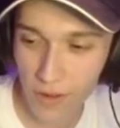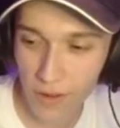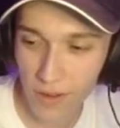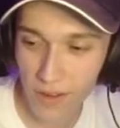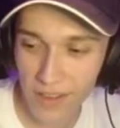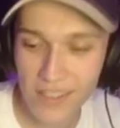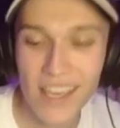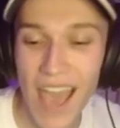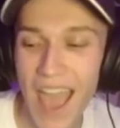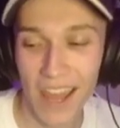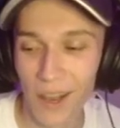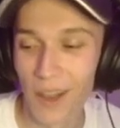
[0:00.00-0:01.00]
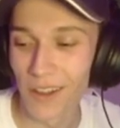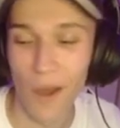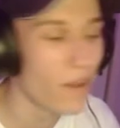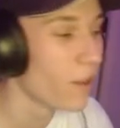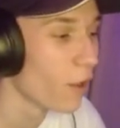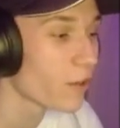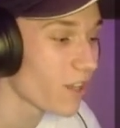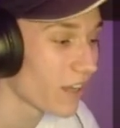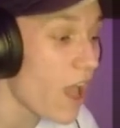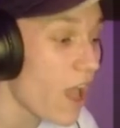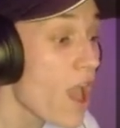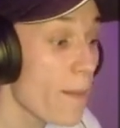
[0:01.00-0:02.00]
Or... yeah. No, it looks like
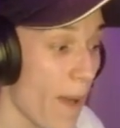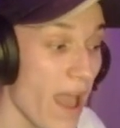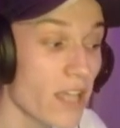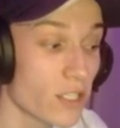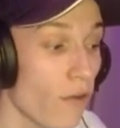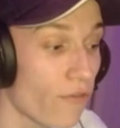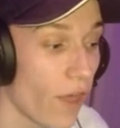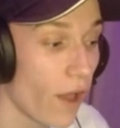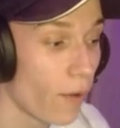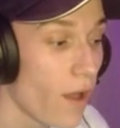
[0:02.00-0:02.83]
it. It pays off though.